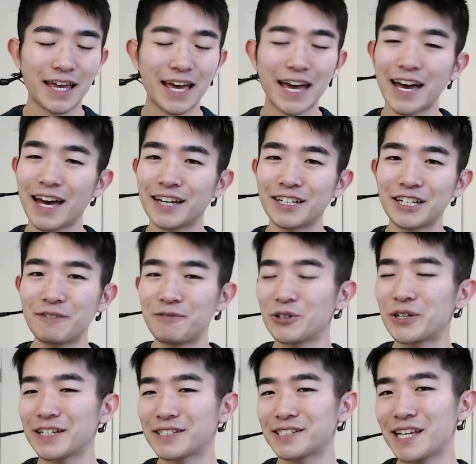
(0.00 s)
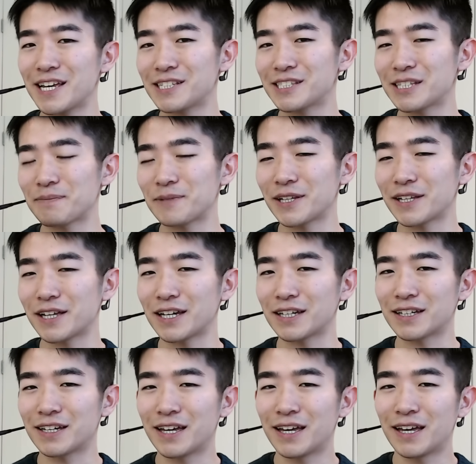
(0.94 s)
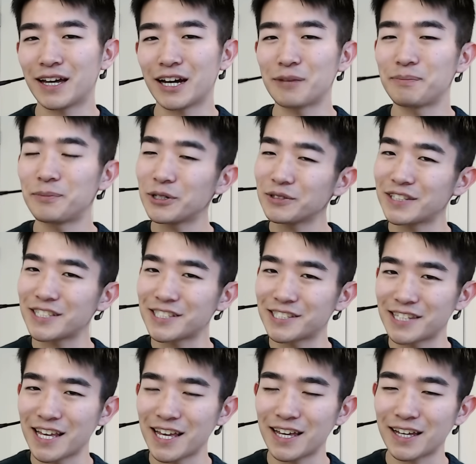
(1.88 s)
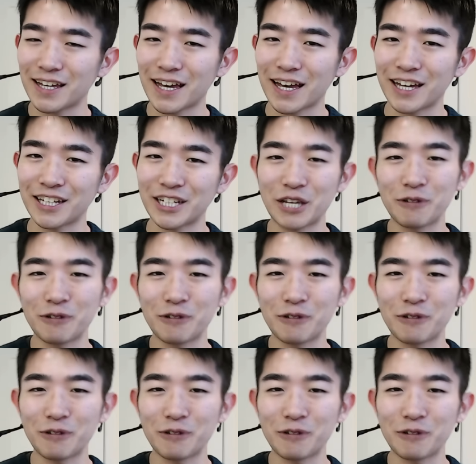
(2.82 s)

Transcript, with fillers: And if you can say something like, I built this thing and it